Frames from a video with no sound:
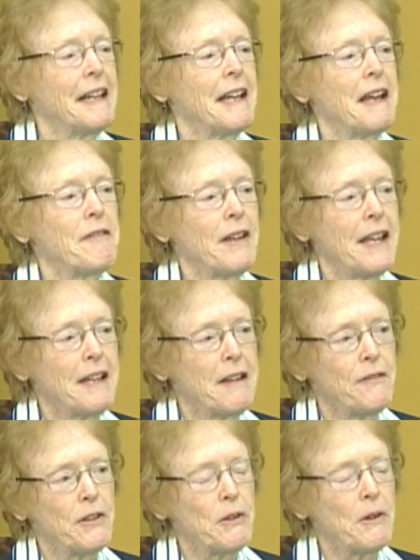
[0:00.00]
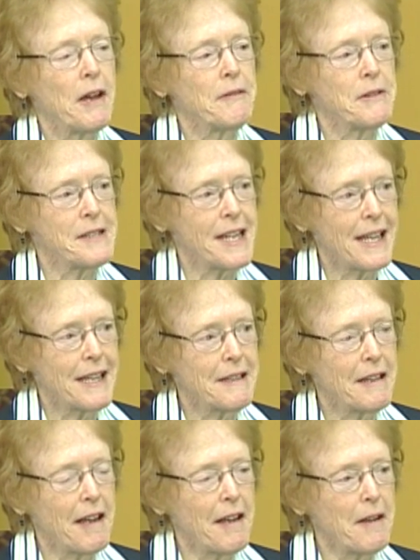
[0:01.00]
have any of you ever taken
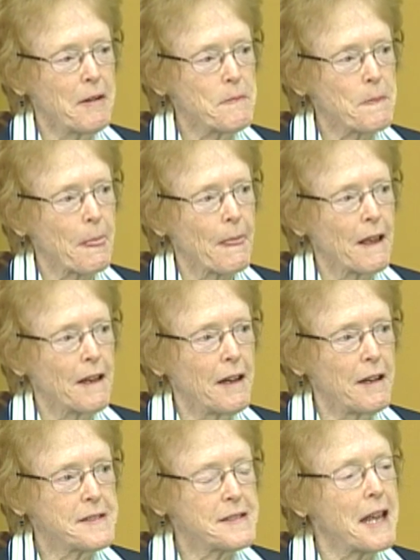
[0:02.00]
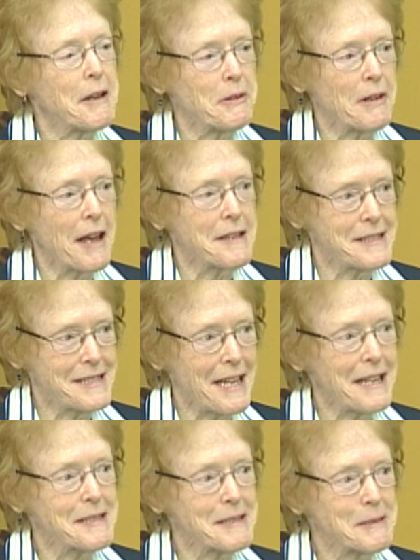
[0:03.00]
a standardized
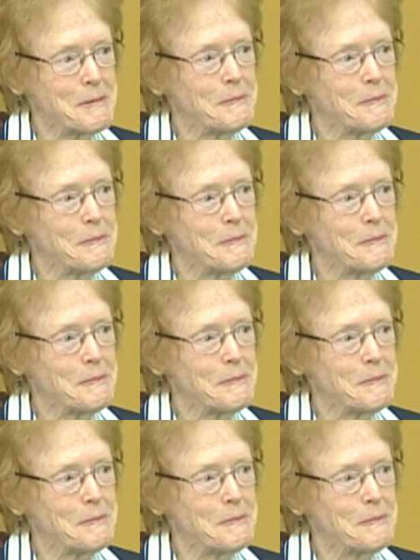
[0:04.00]
test